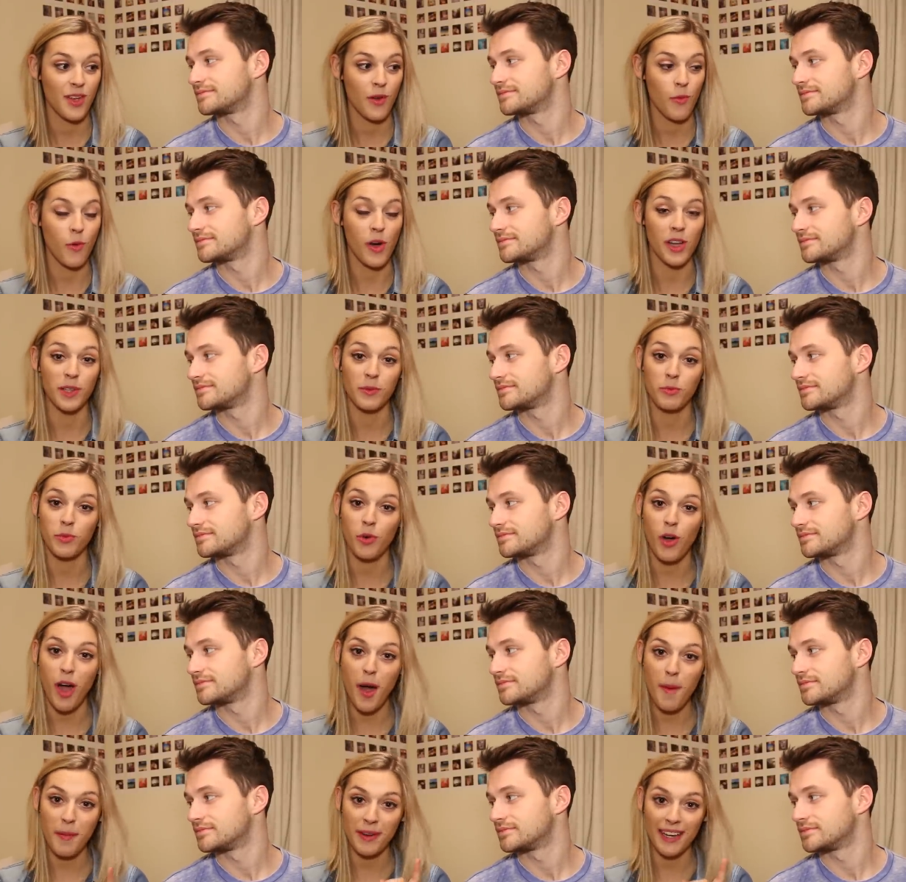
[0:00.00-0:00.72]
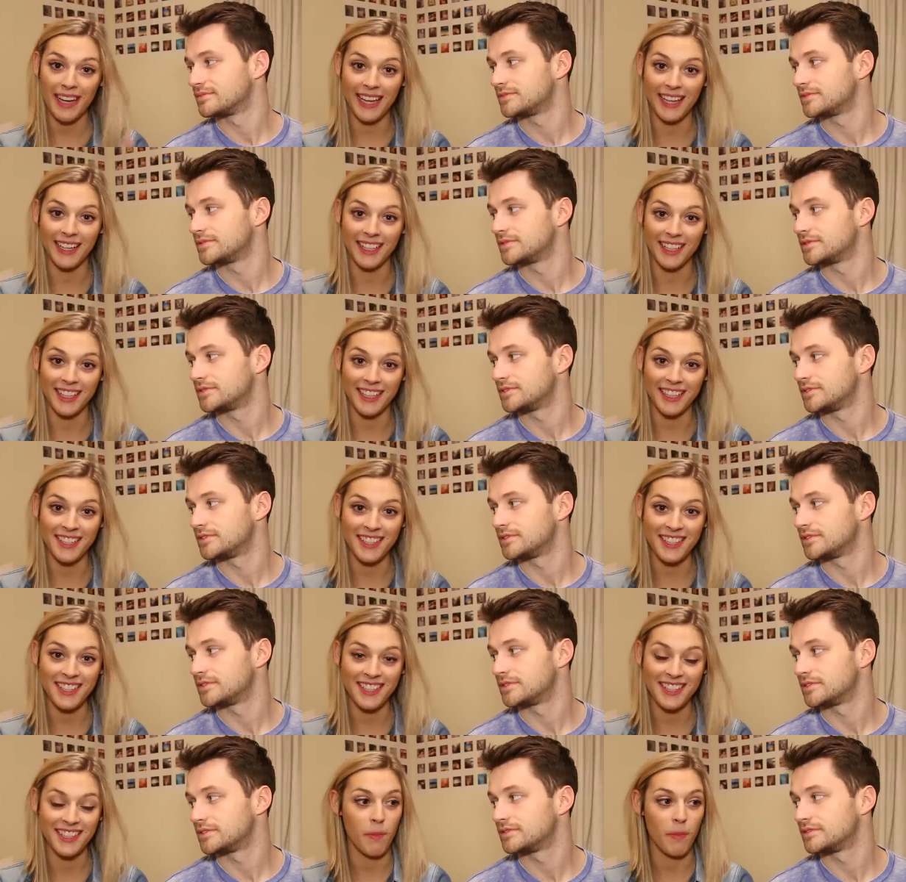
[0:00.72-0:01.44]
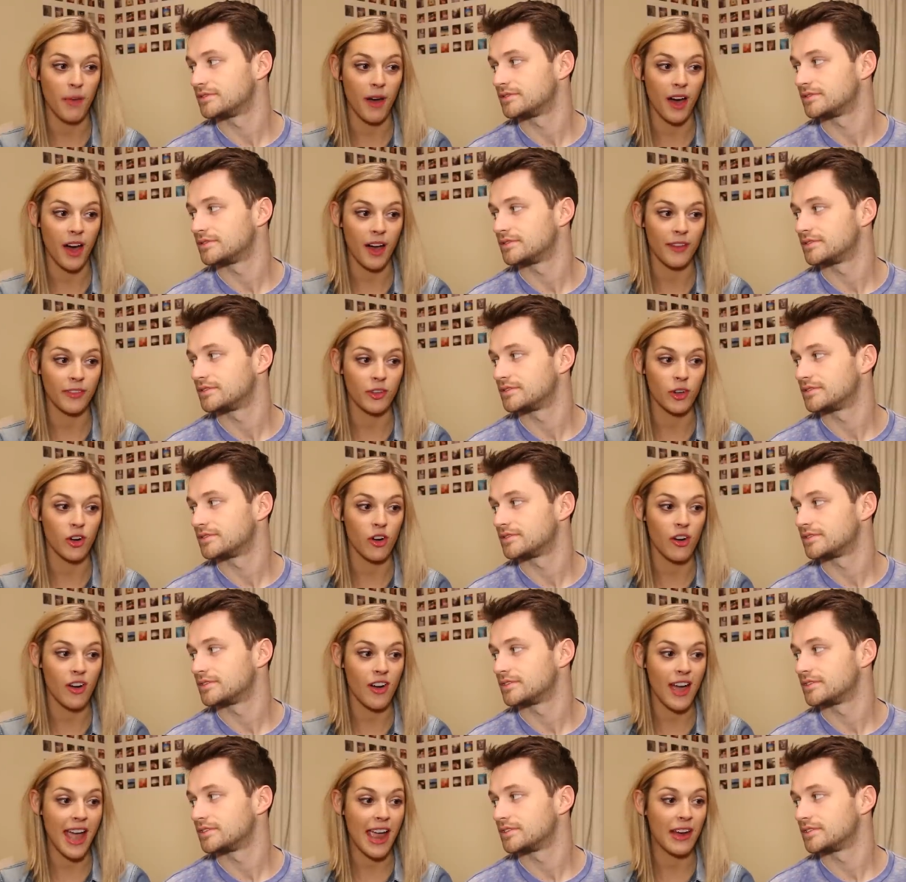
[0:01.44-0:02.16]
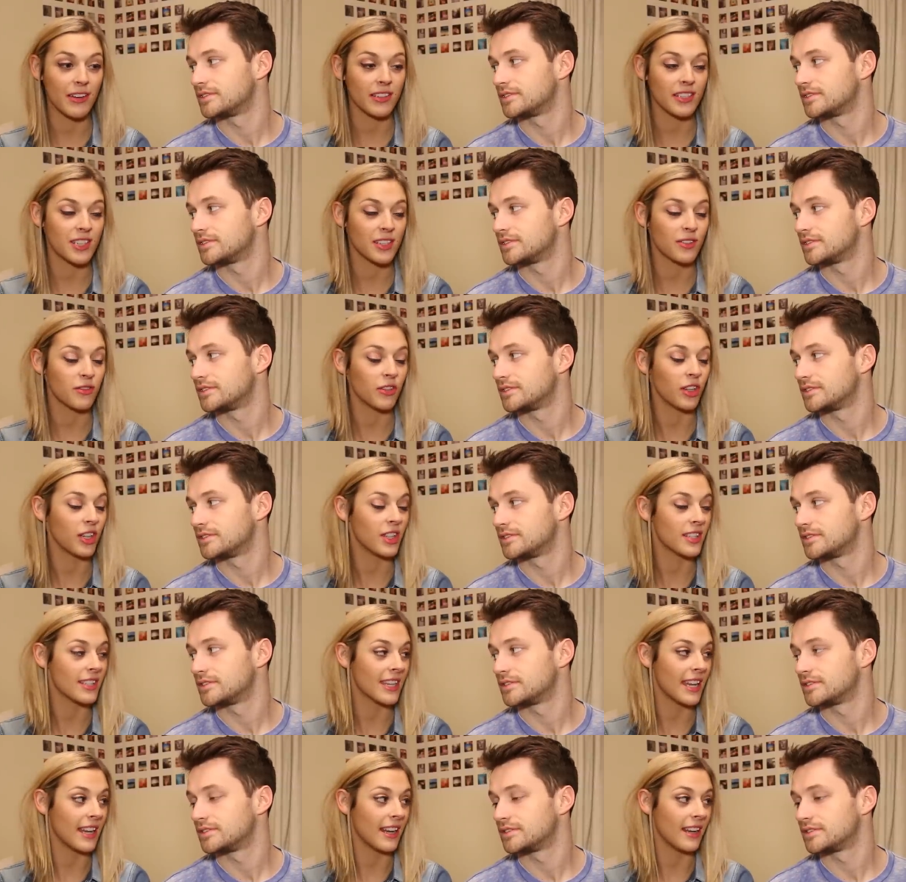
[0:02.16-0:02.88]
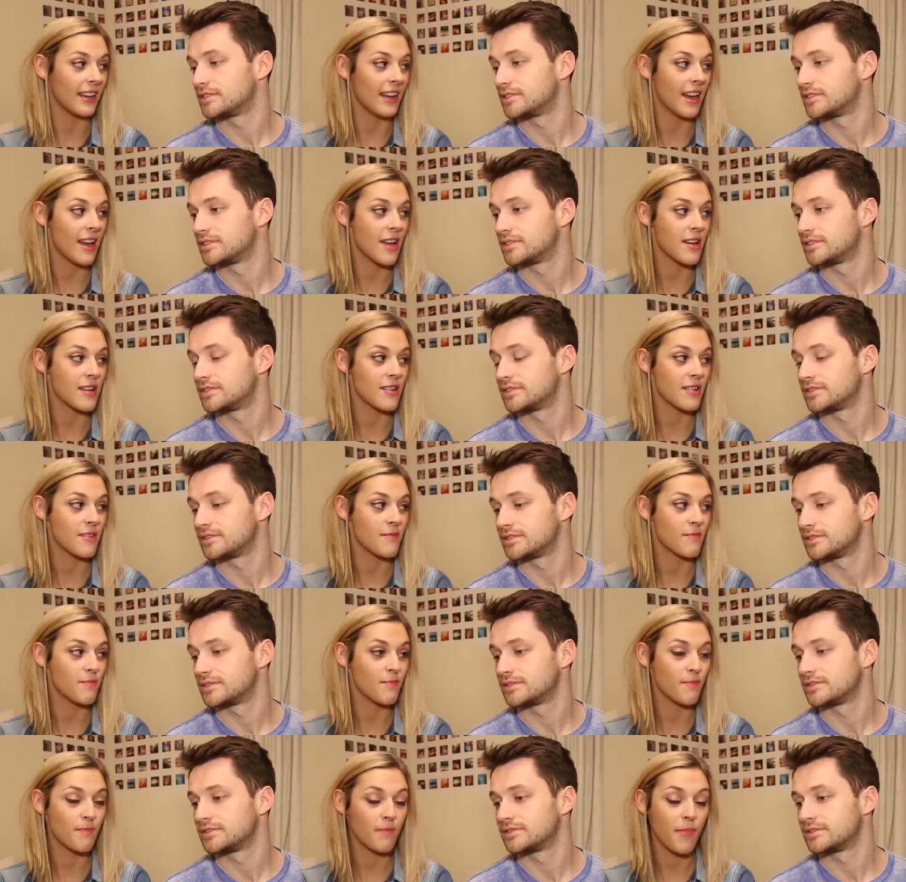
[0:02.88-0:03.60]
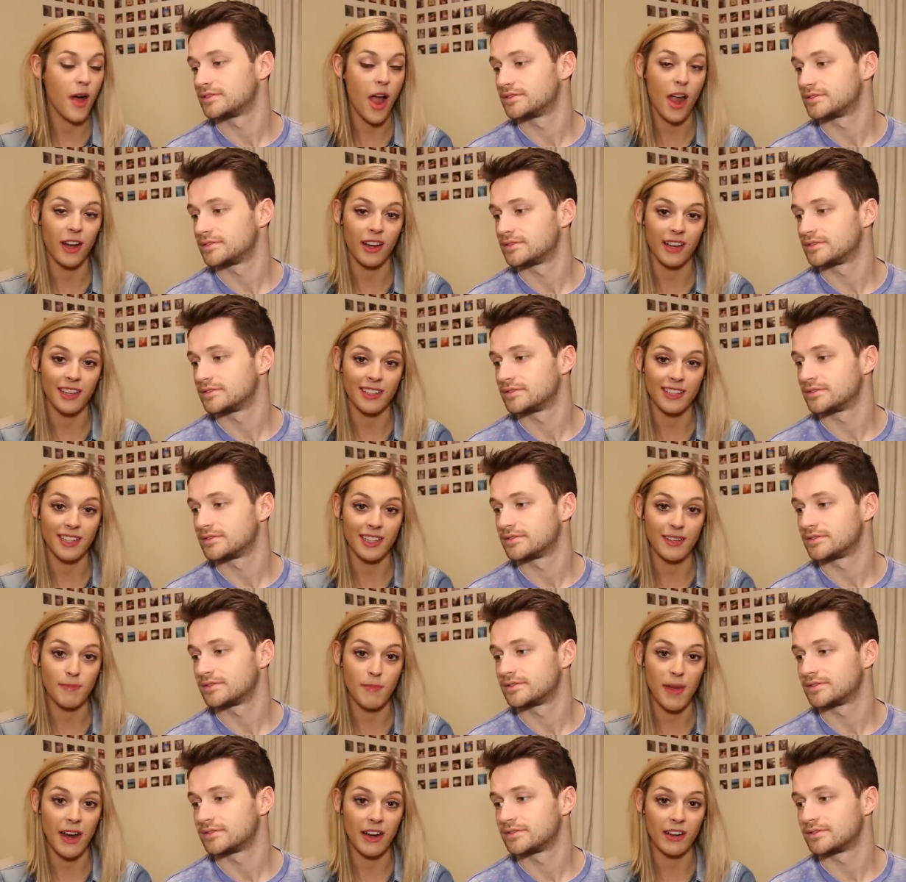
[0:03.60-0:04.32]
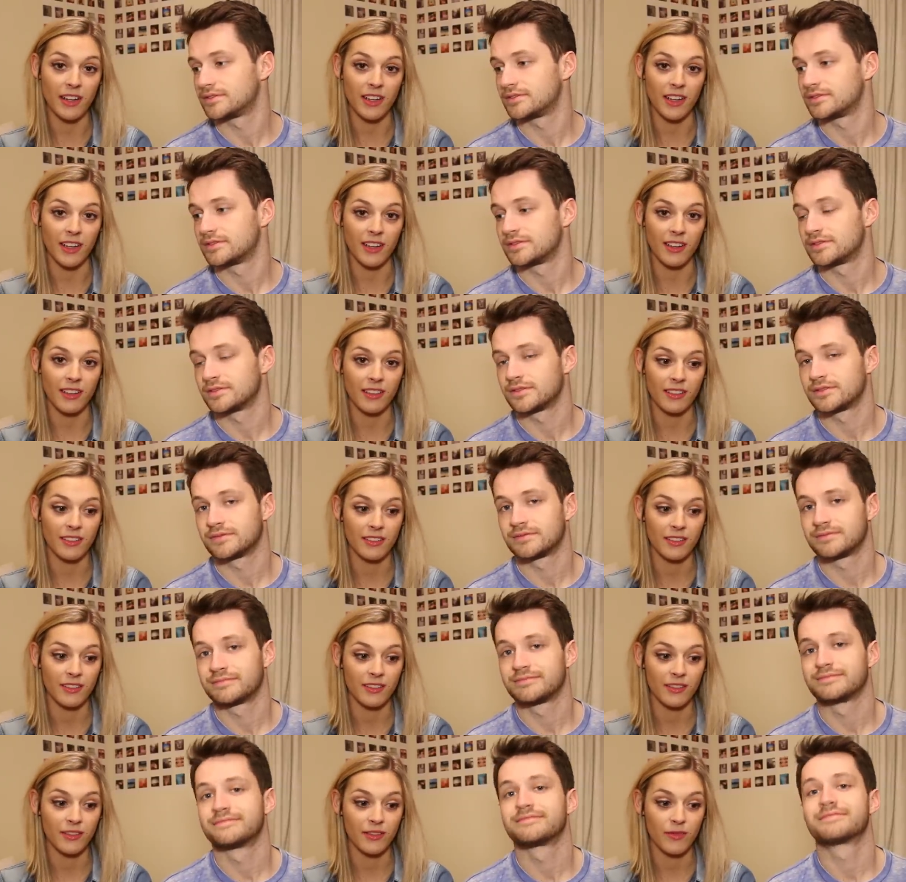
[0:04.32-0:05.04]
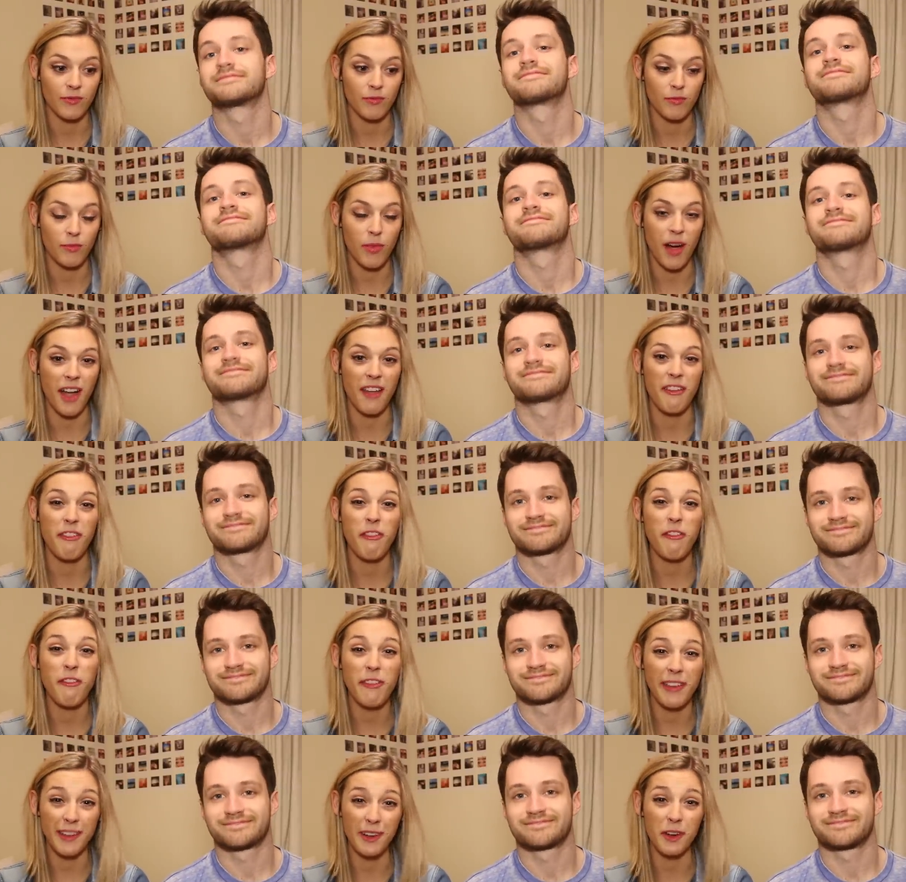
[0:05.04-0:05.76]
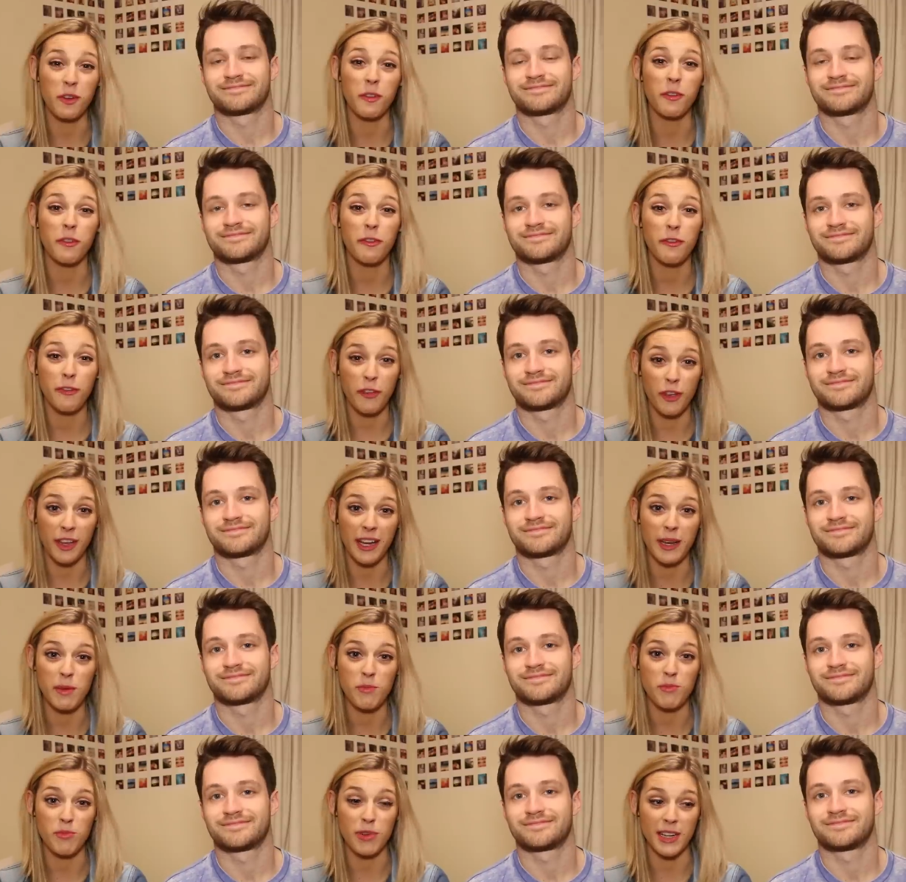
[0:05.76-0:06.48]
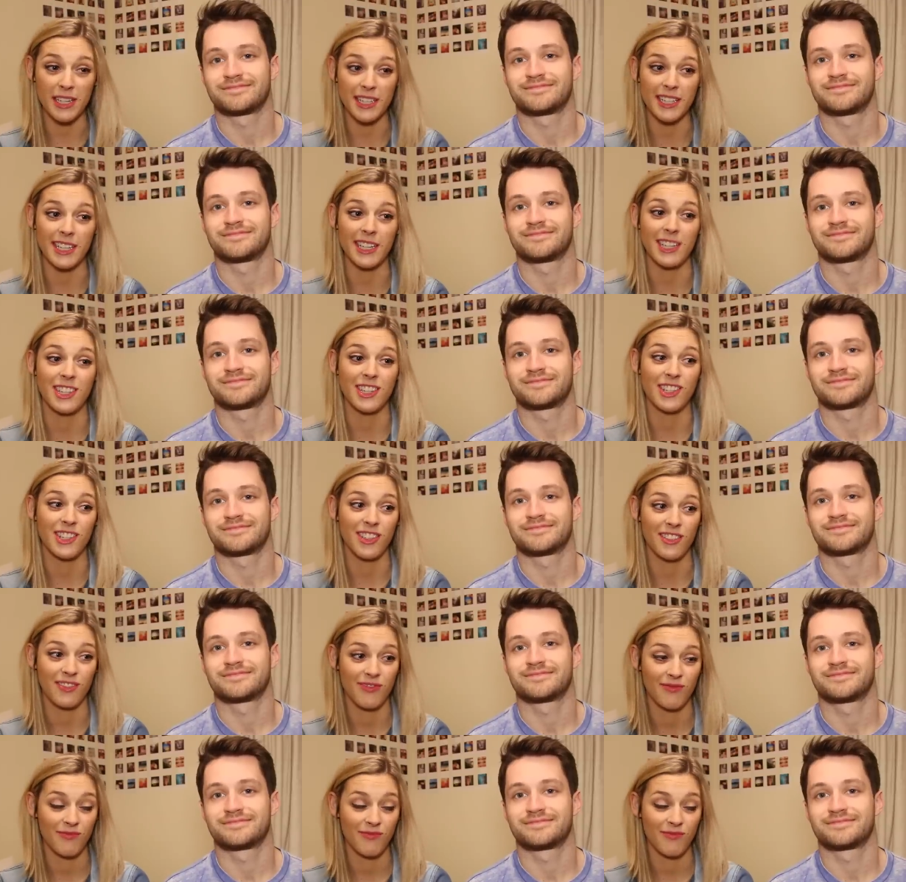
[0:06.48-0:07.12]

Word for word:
Speaker 1: Well, I was brought up in England, but I've got heritage roots in Poland and America. But I feel fully British.